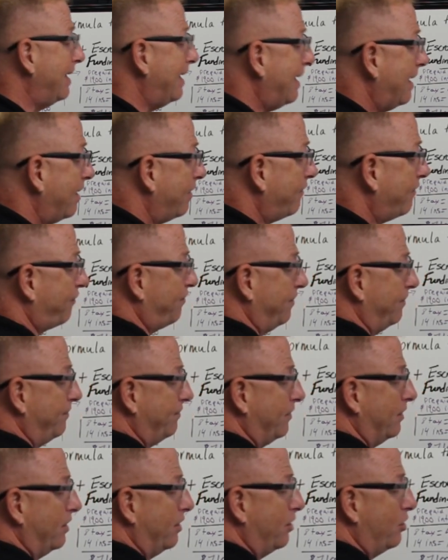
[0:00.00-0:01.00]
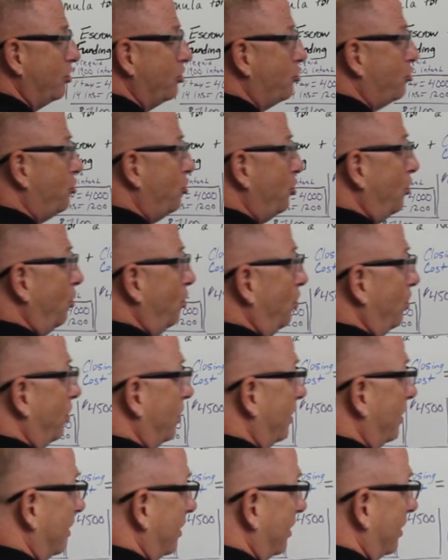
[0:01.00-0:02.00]
If
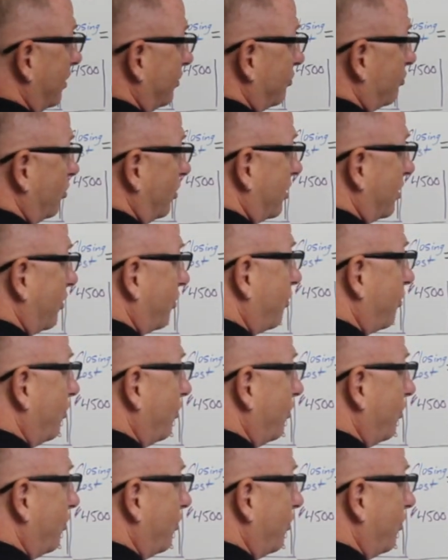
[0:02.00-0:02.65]
you took a